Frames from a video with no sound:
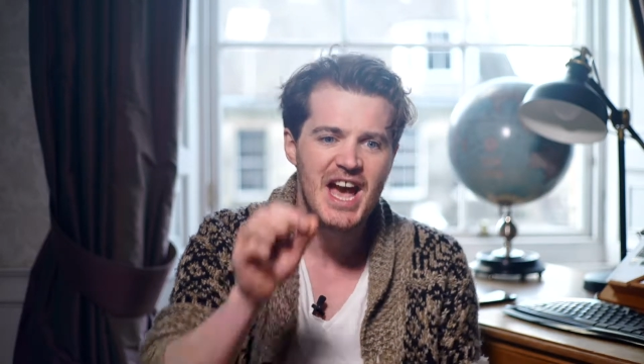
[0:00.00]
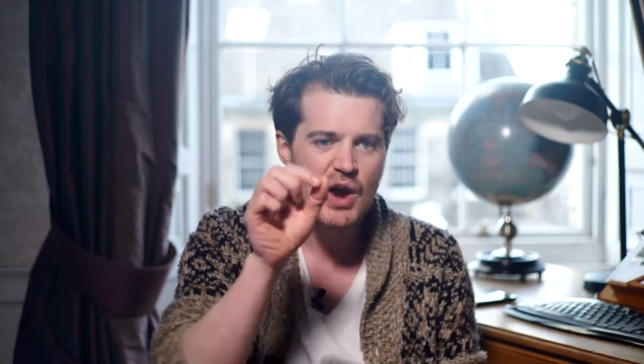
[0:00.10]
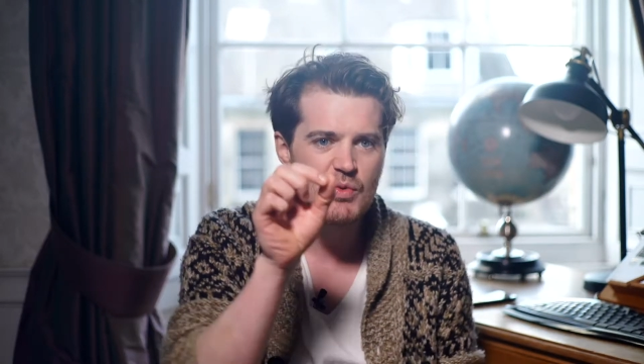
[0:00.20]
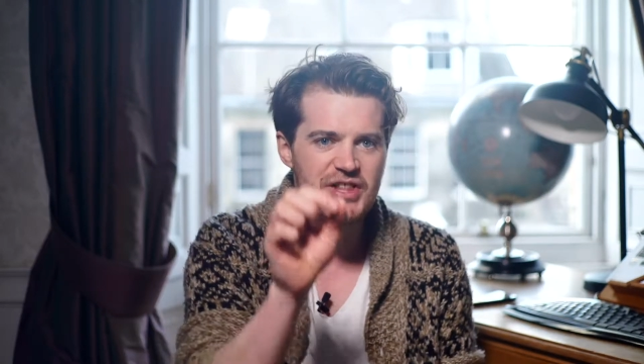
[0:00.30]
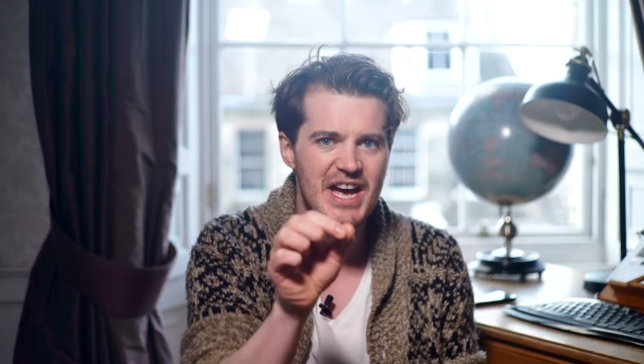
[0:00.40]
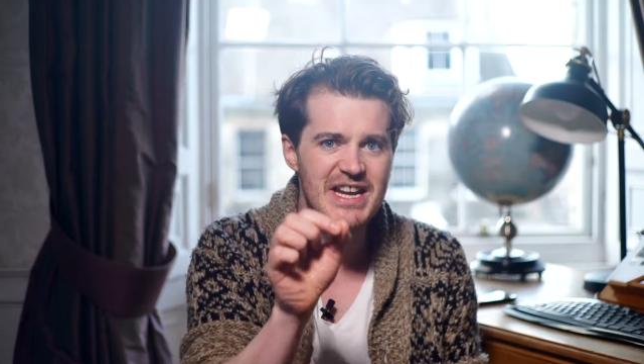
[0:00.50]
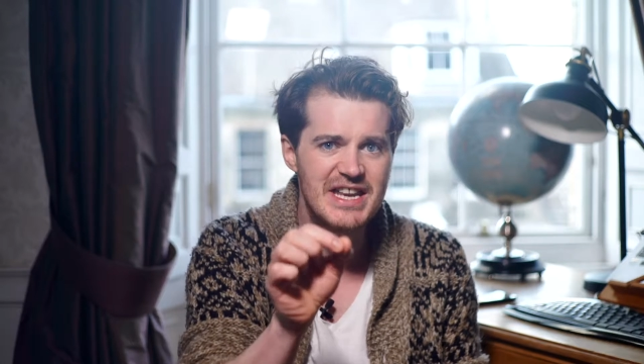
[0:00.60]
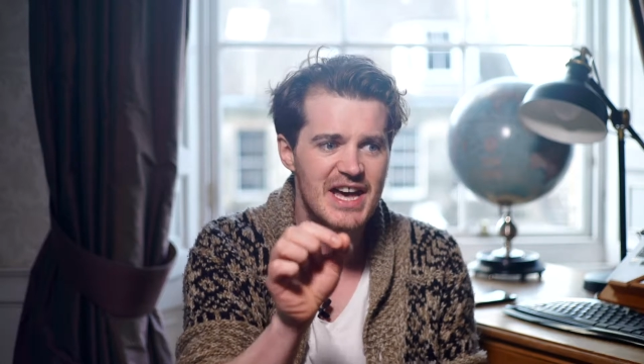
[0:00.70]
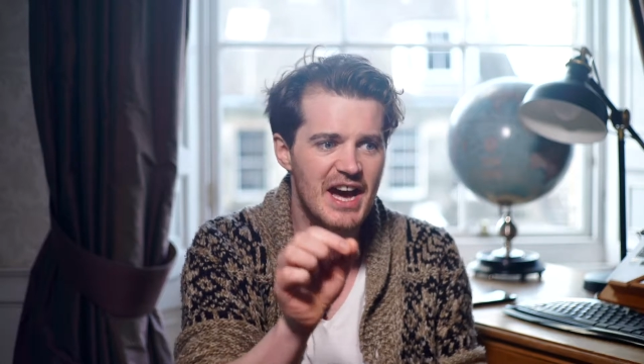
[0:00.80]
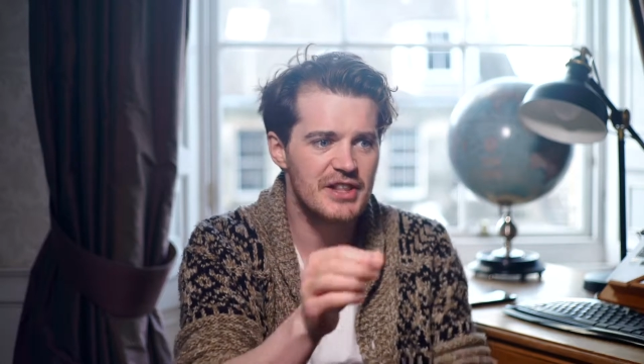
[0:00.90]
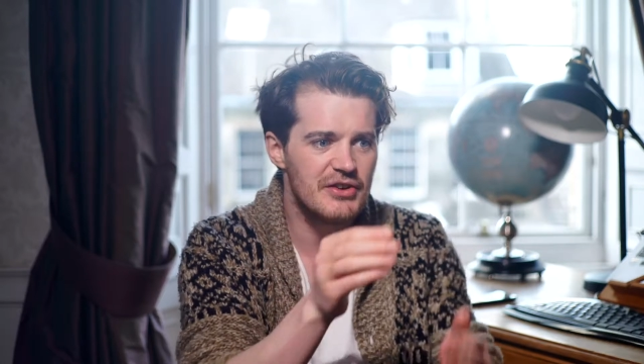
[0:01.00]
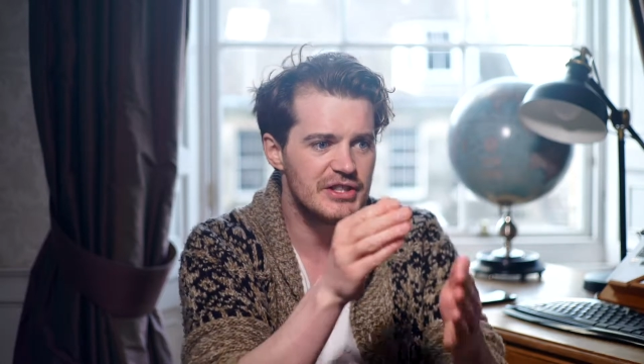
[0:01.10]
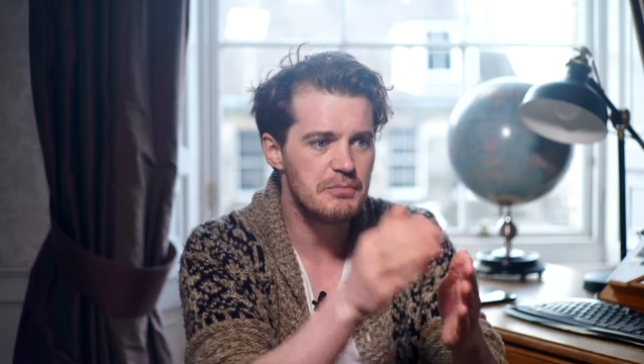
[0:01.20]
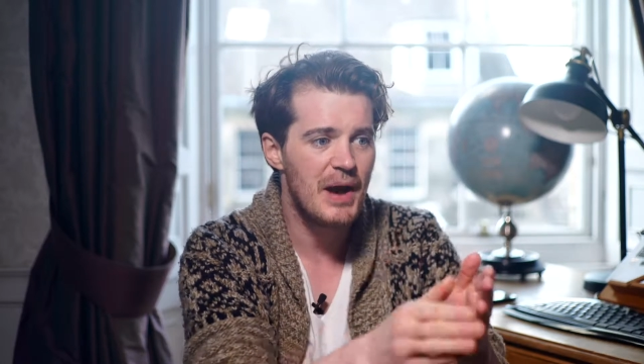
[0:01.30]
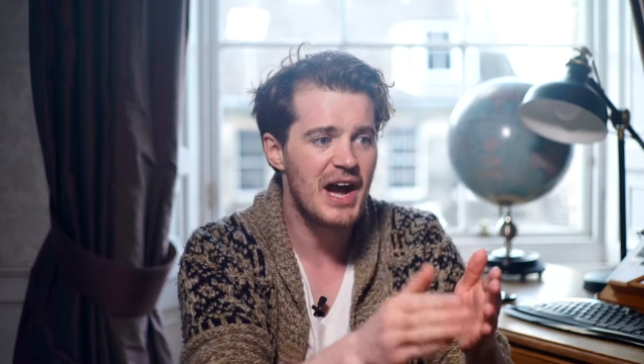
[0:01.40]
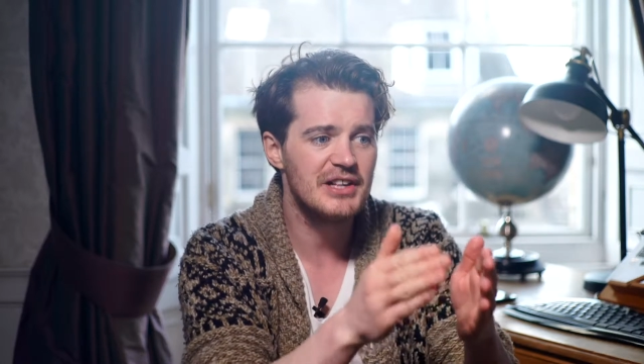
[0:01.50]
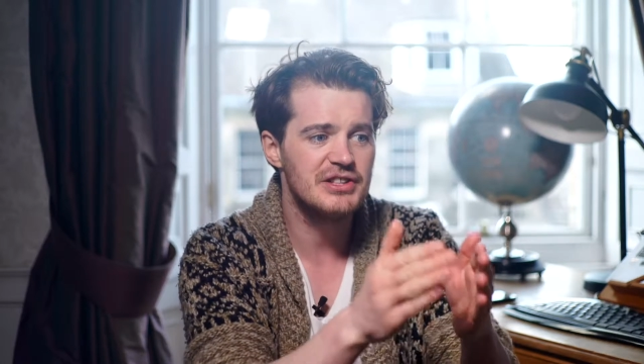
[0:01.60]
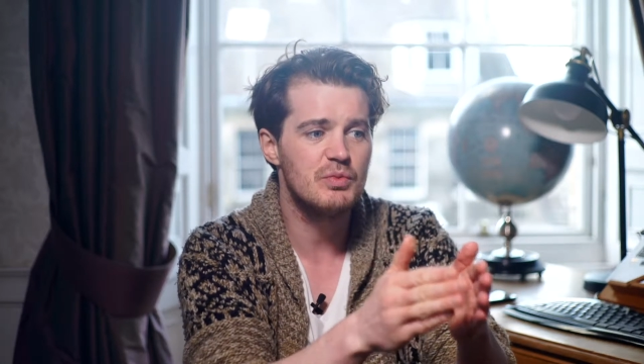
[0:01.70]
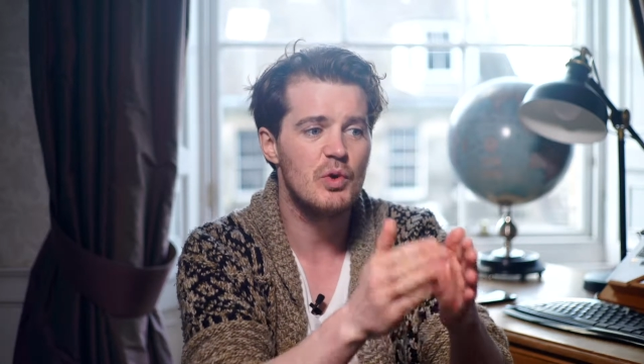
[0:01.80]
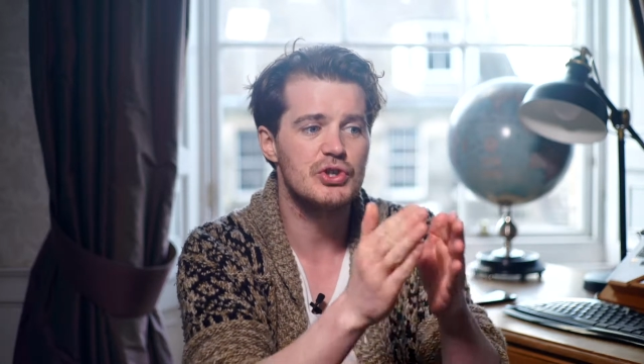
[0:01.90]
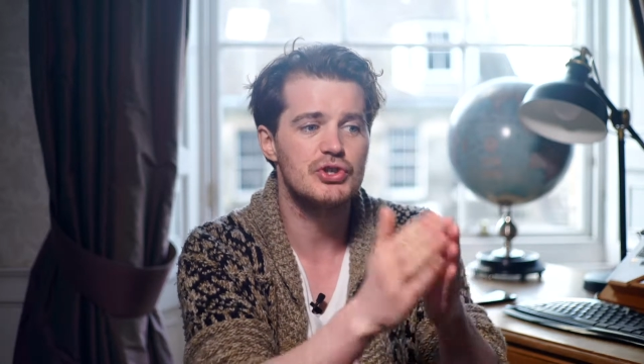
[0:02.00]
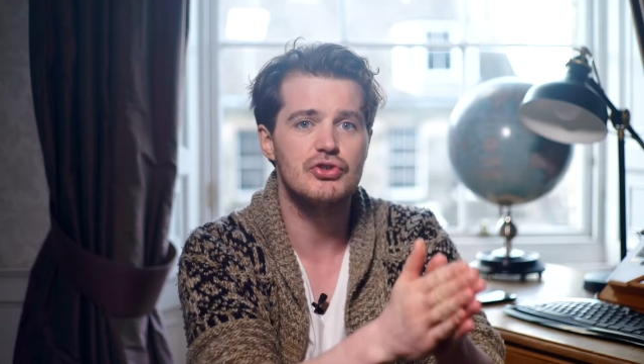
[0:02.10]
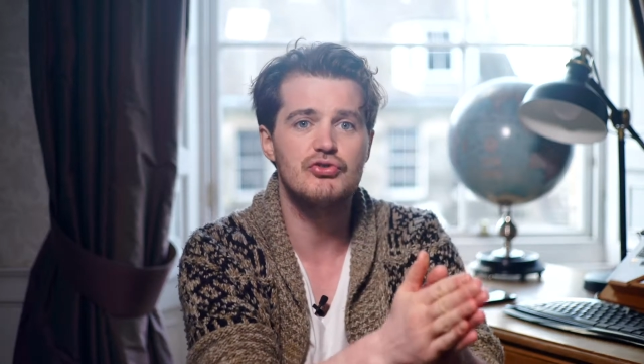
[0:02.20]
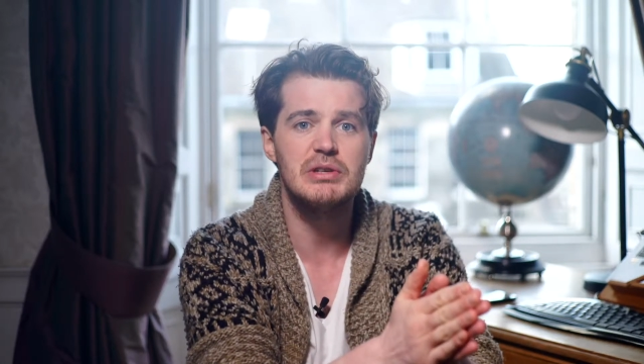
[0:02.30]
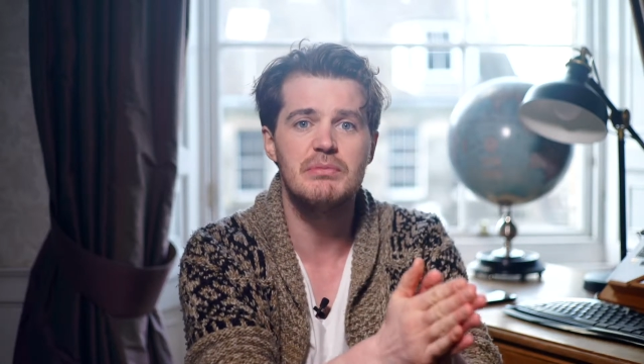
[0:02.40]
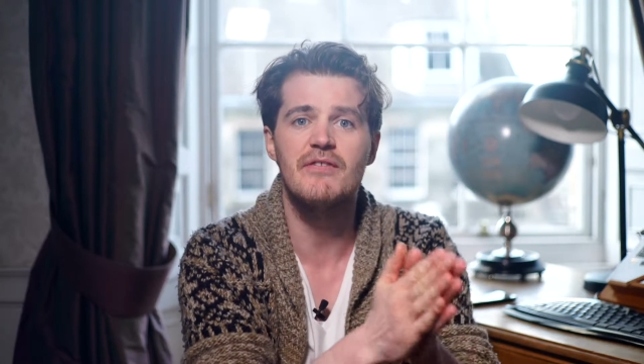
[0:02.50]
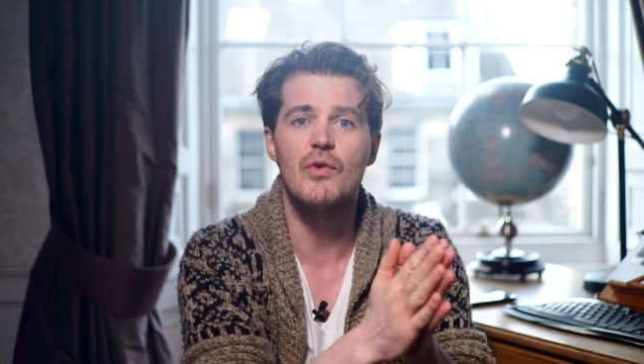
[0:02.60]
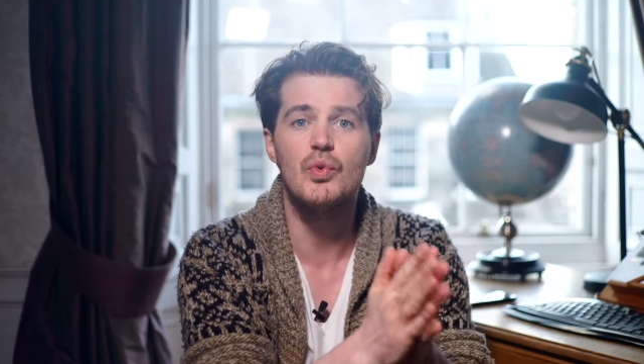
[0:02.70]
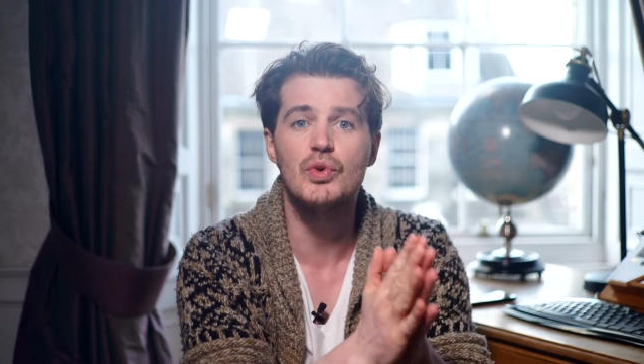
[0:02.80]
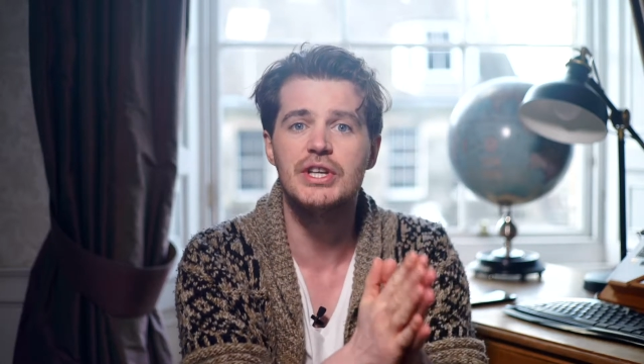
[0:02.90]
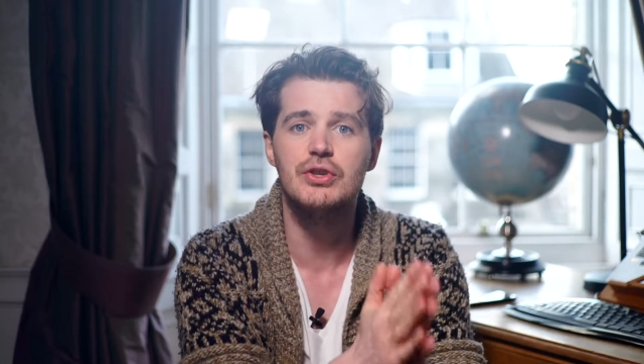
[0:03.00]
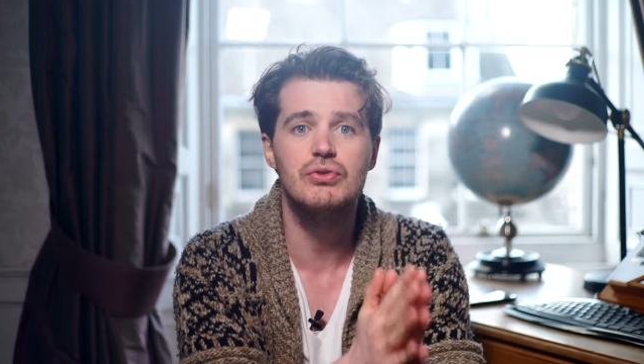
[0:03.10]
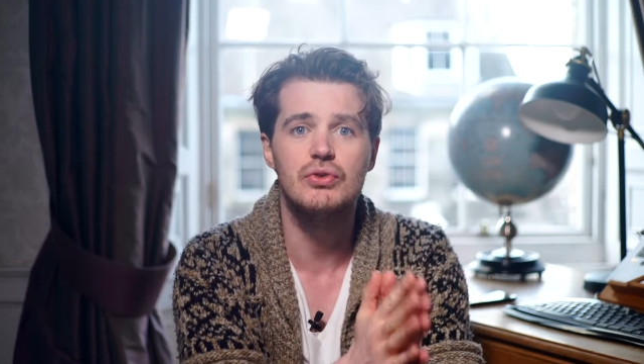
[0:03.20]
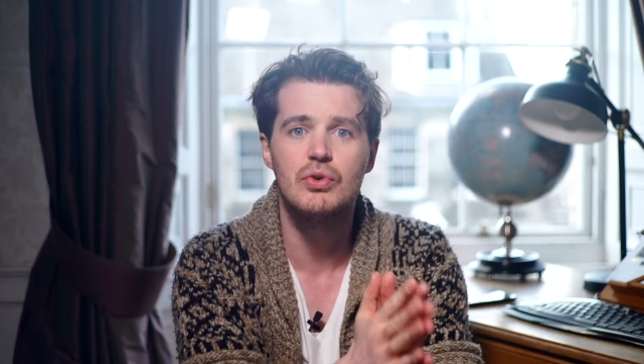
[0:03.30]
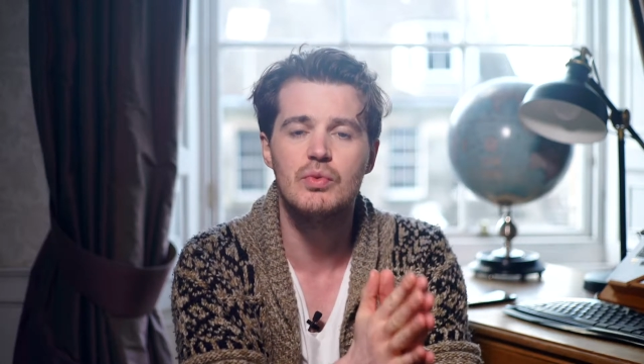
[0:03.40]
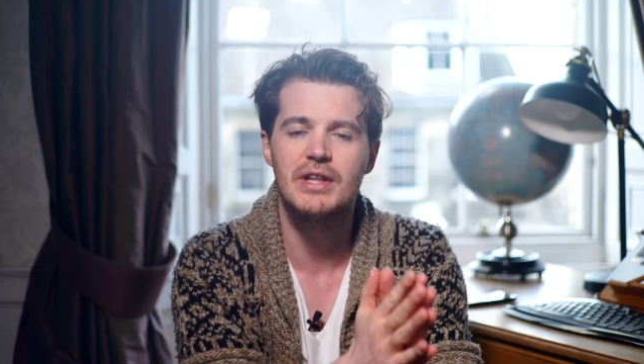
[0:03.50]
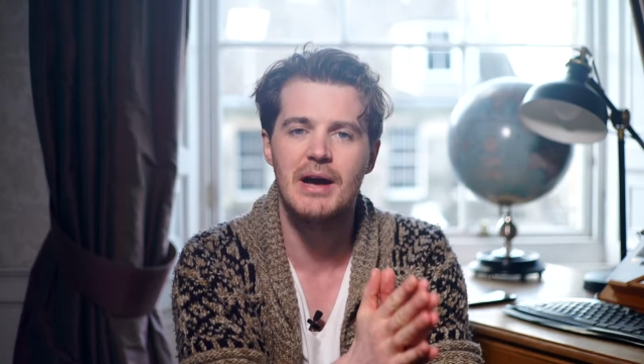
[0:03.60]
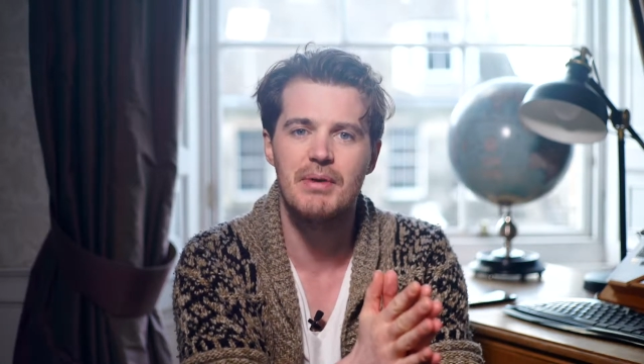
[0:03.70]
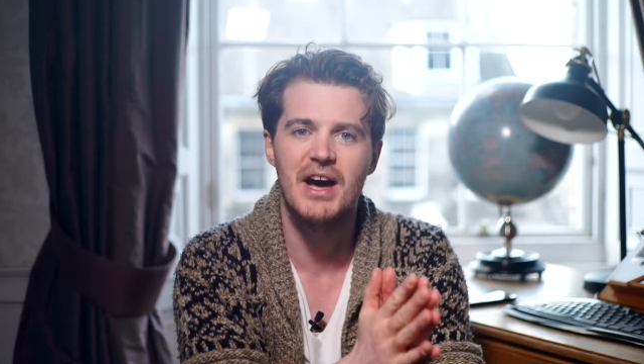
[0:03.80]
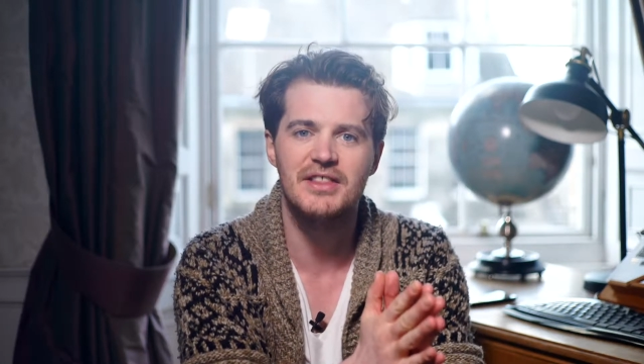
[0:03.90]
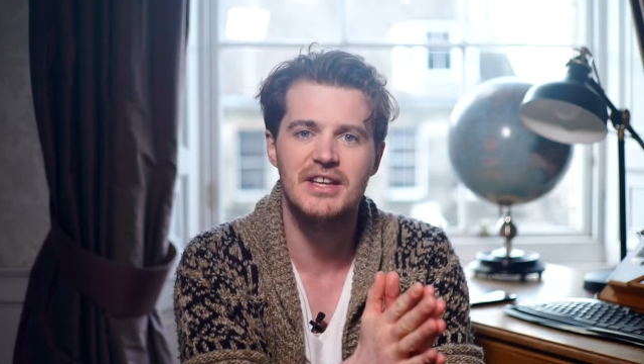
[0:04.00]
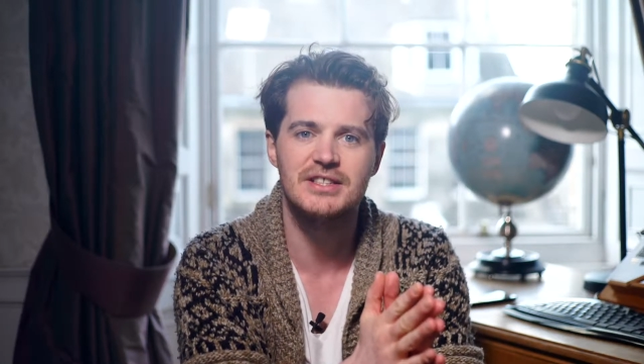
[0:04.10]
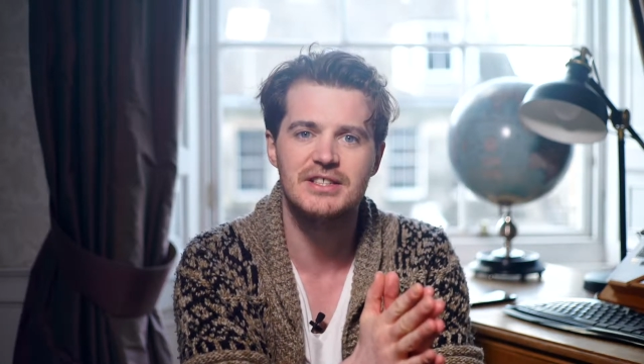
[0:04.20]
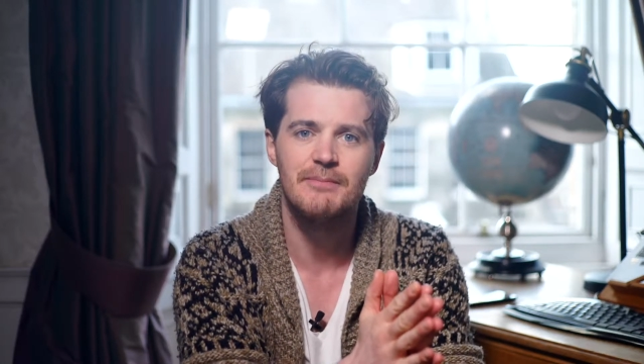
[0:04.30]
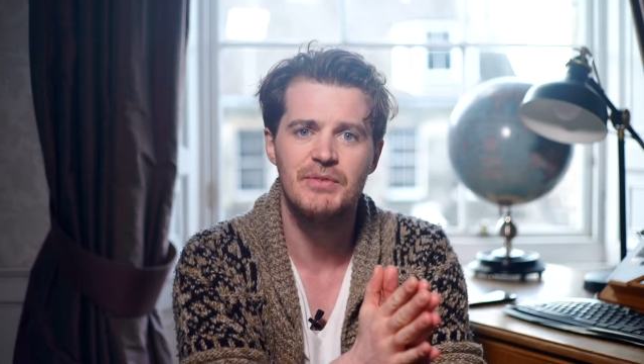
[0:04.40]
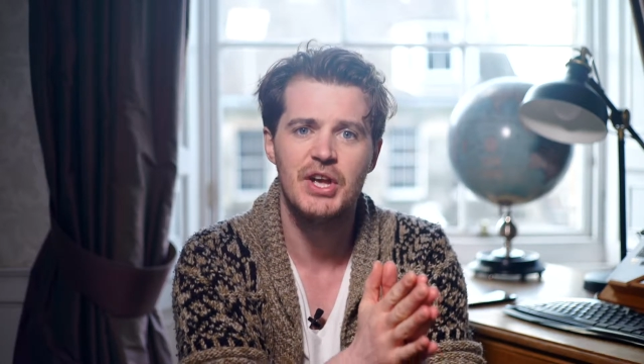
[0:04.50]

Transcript: And within that, there is a path towards your dream, if only you know what that path is.